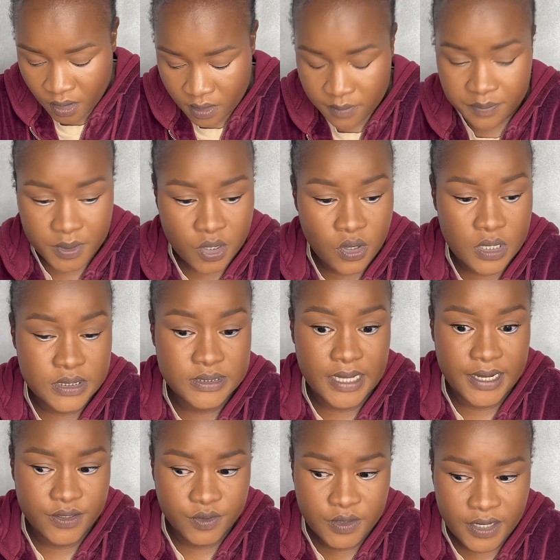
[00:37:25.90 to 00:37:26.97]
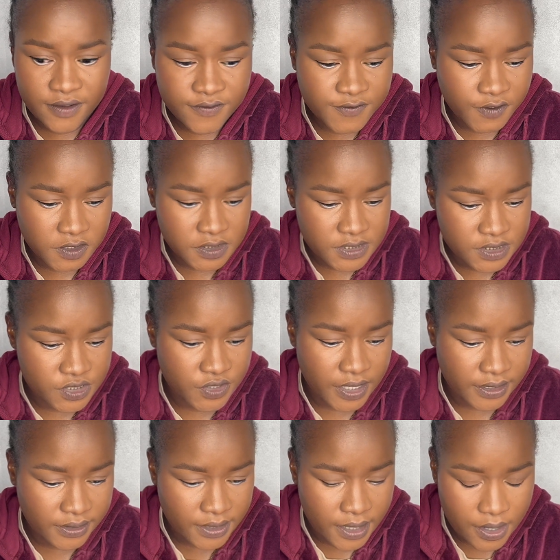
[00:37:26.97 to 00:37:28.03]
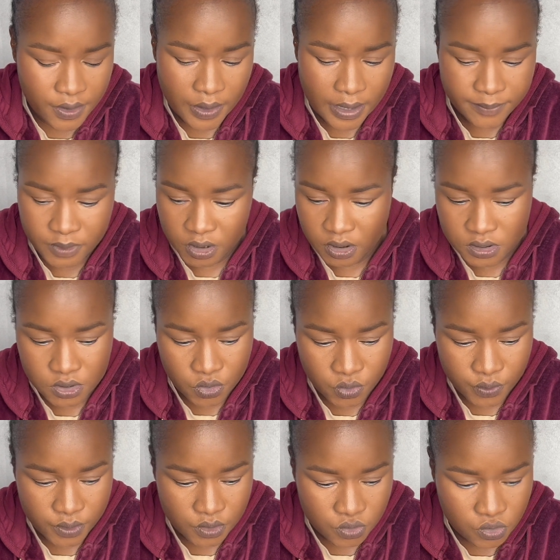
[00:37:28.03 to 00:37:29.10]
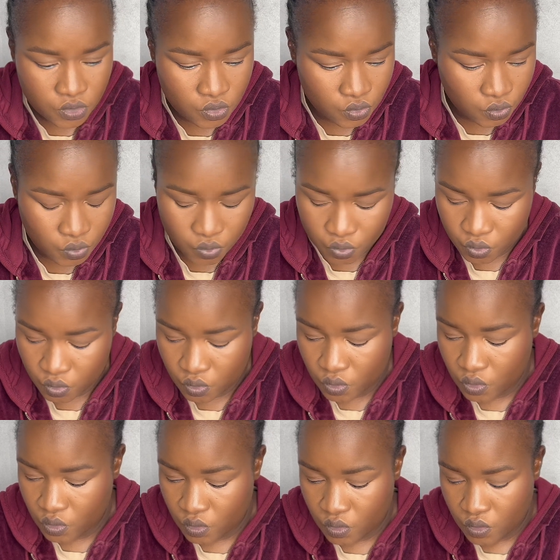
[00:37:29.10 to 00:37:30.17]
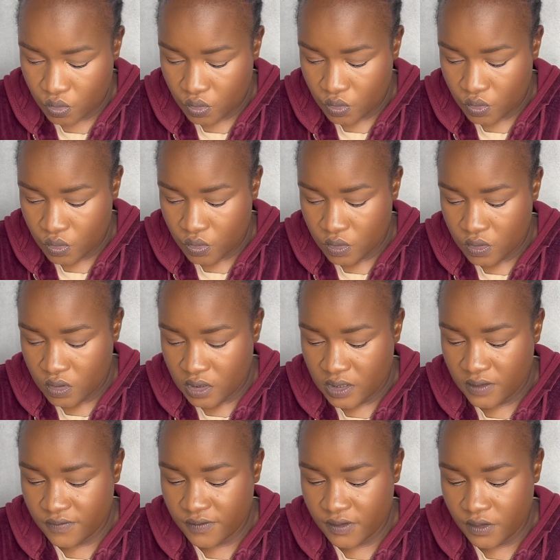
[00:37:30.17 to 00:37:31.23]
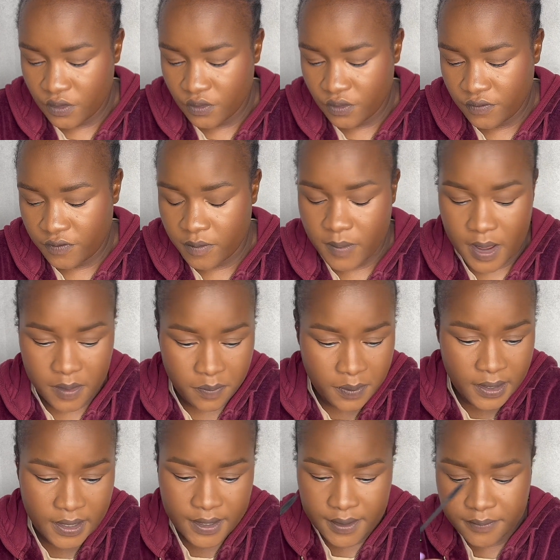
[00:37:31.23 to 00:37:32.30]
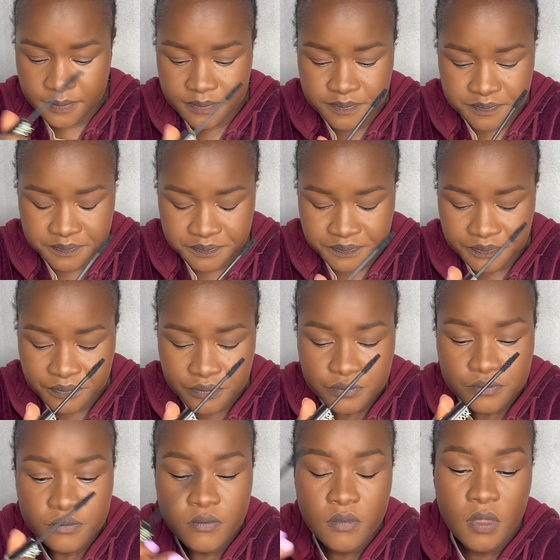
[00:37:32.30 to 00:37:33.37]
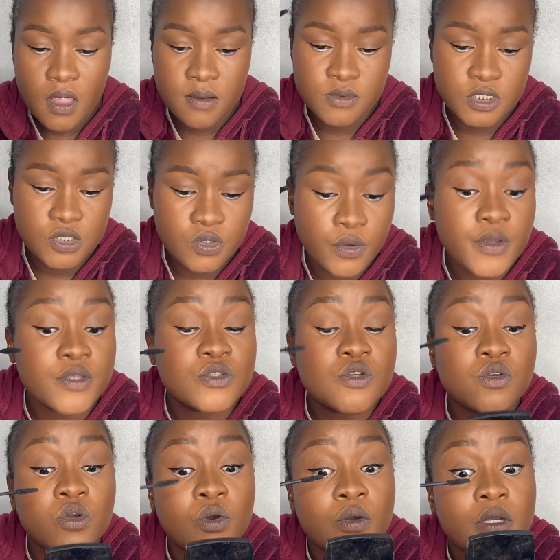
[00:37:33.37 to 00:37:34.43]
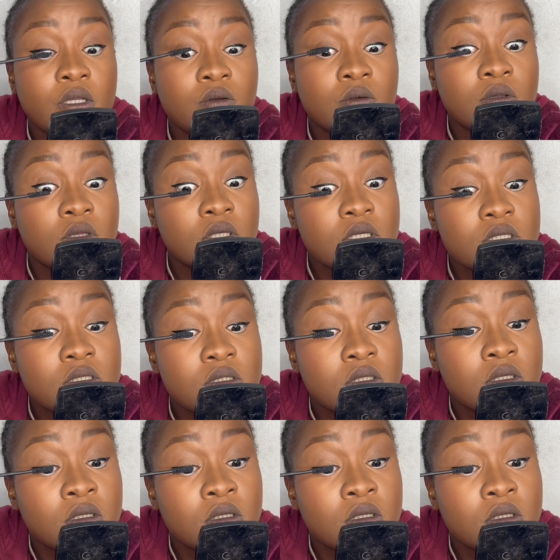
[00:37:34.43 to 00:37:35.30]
Because I don't have falsies right now, I'm not going to even look for my pair. Just going to go in with this.